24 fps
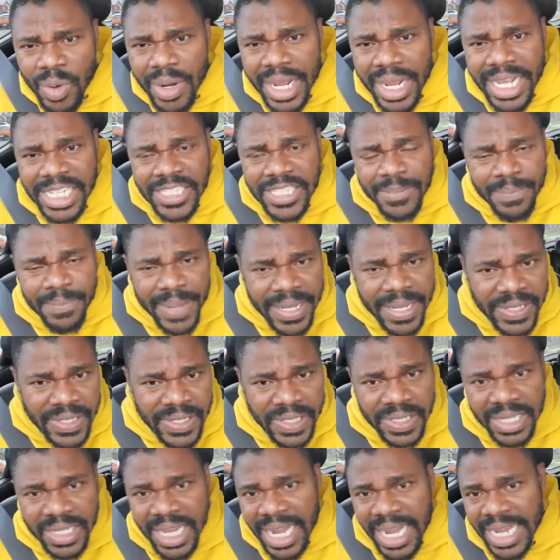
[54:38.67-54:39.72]
Right? Find a
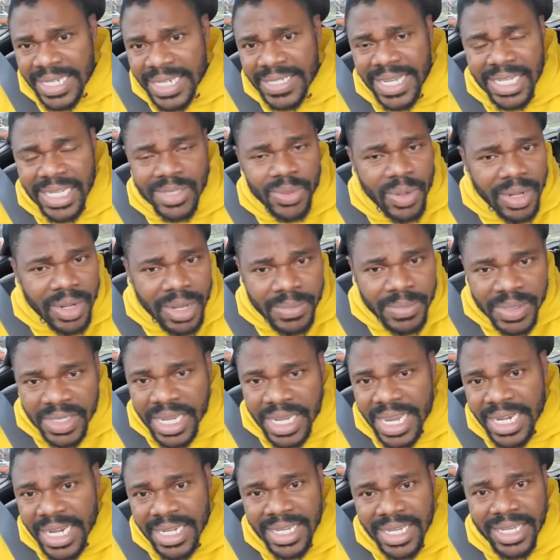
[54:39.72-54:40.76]
way to cut
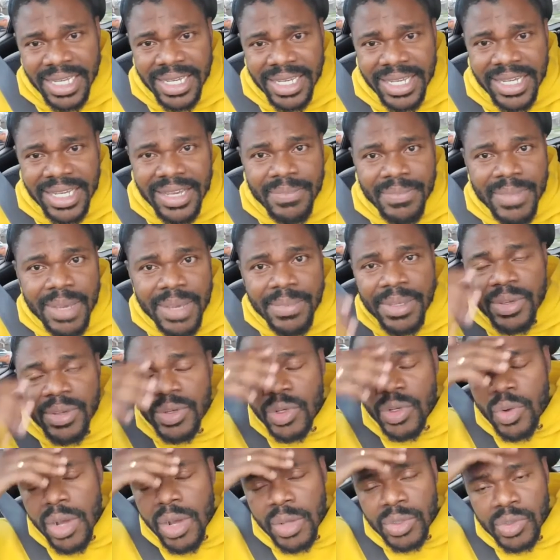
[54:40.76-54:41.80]
your expenses,
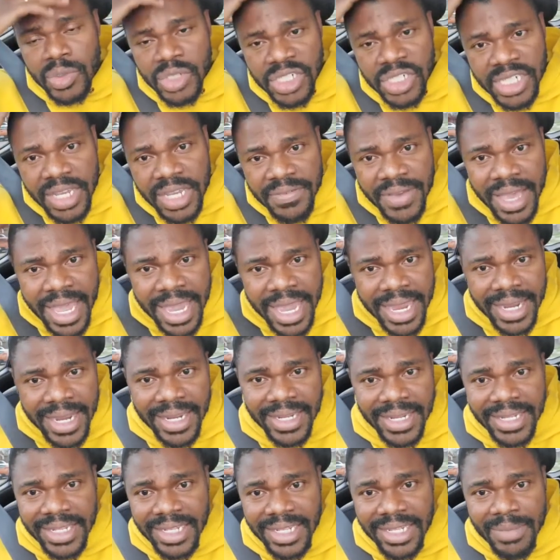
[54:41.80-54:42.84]
guys. That's all I'm saying.
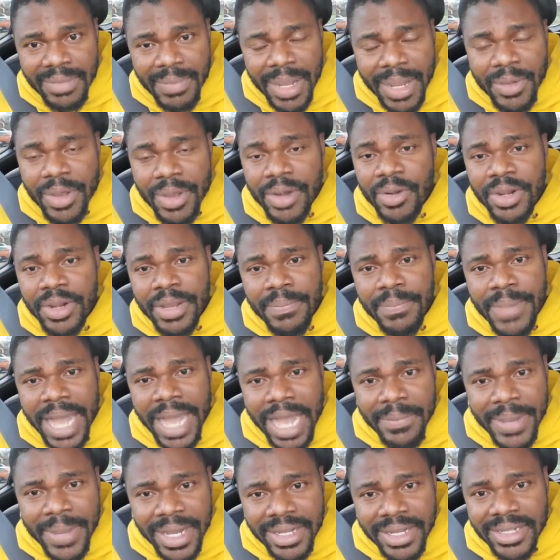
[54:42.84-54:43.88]
Maybe you know
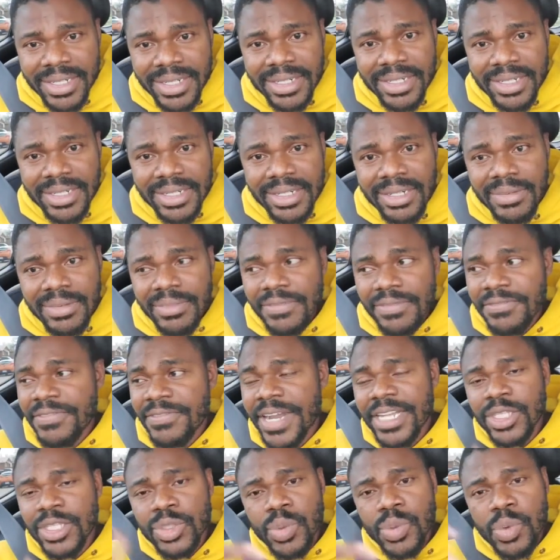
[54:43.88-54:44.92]
how to shave hair,
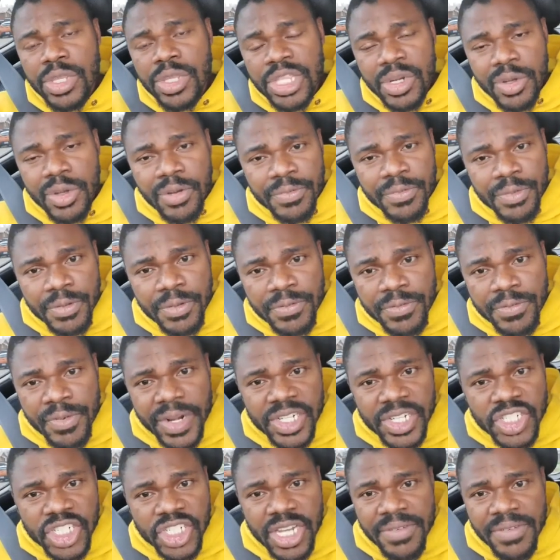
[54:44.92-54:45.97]
but you are not a barber.
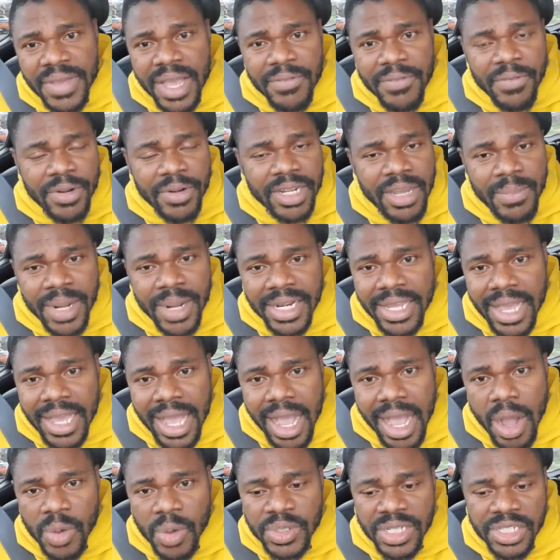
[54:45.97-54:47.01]
Find
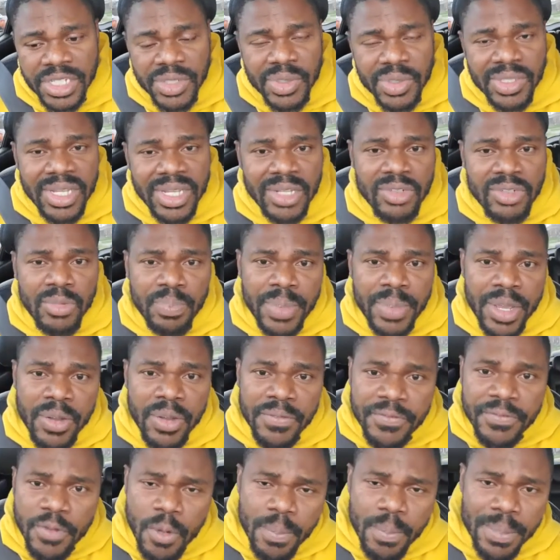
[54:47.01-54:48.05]
2-3 of your friends,
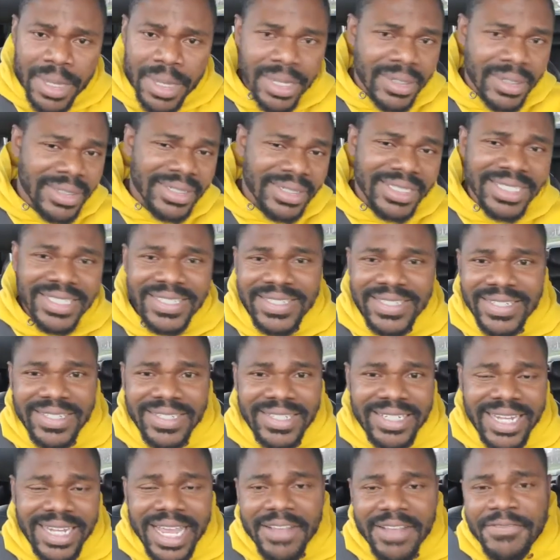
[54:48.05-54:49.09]
shave hair for them at their
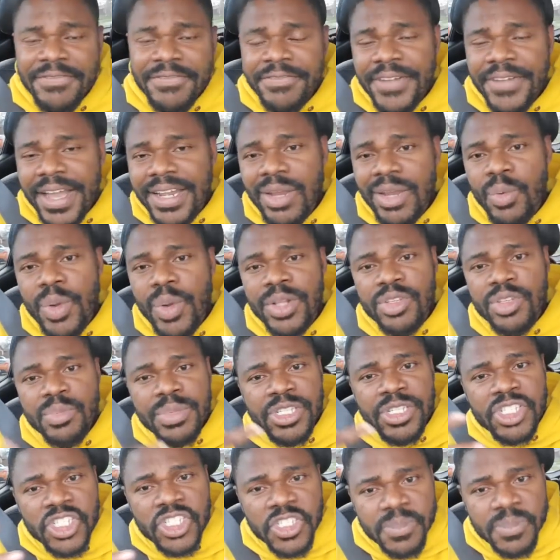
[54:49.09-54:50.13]
house and use that to pay your
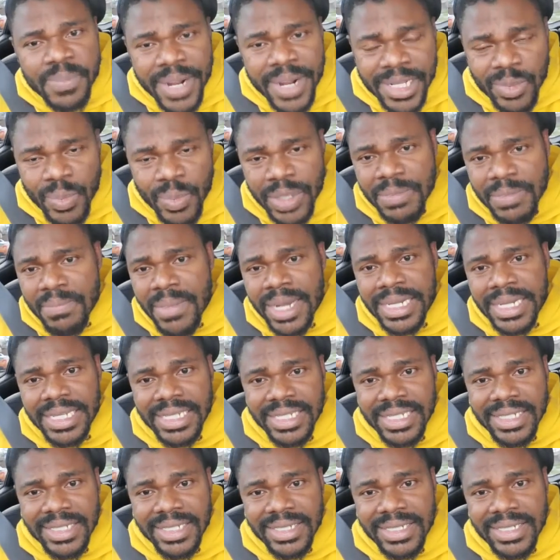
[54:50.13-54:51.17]
phone bill.
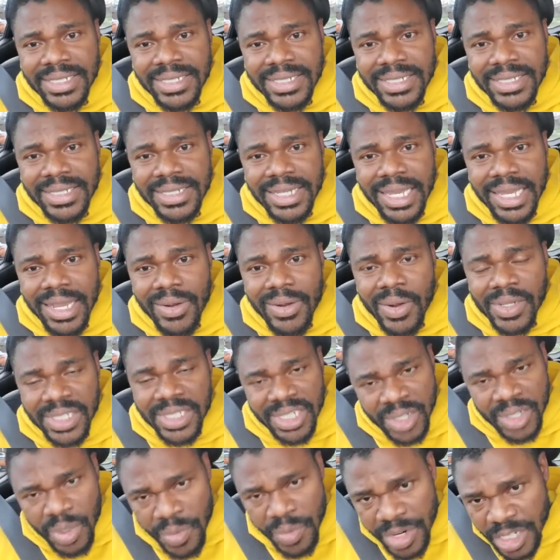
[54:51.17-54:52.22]
Like, find a way to be
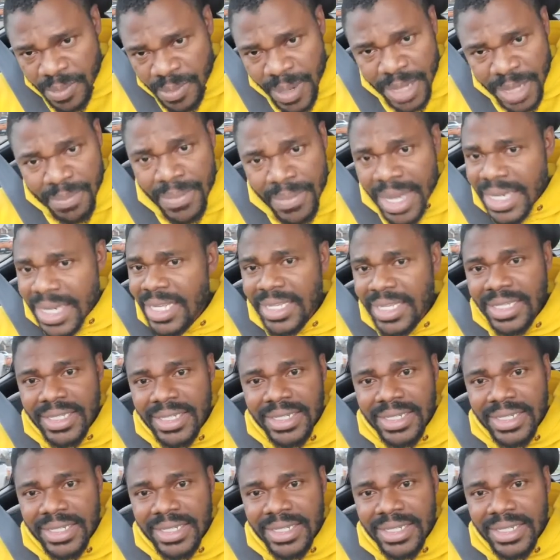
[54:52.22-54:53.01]
smart with money.